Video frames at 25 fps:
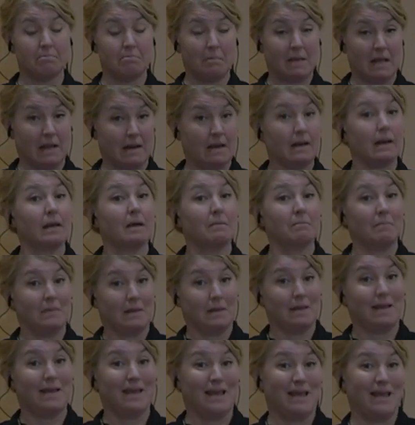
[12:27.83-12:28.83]
This is
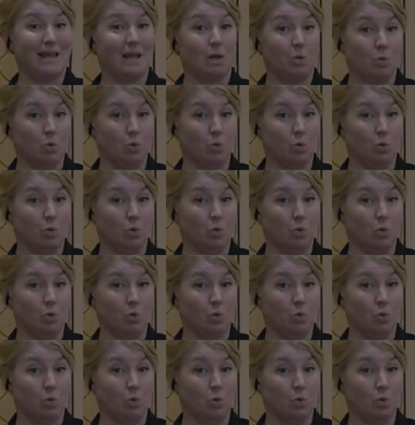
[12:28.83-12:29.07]
time